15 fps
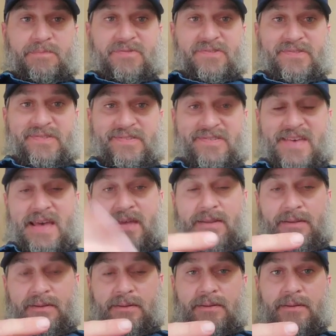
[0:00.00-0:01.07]
sent
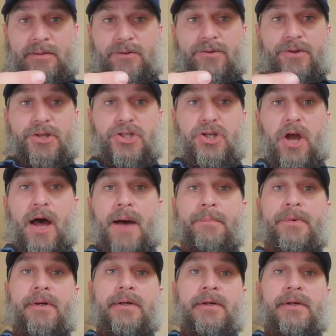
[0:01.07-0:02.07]
to the shop